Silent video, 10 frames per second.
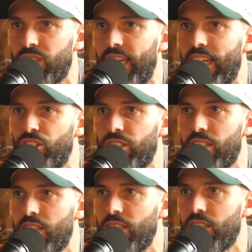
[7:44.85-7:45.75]
tension
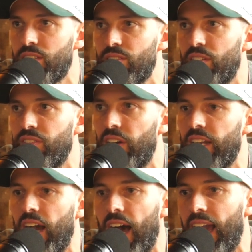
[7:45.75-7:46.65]
sits very
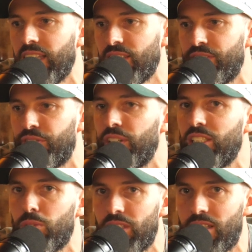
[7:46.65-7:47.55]
high and the
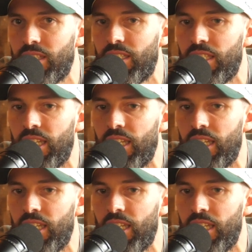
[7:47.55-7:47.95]
frequency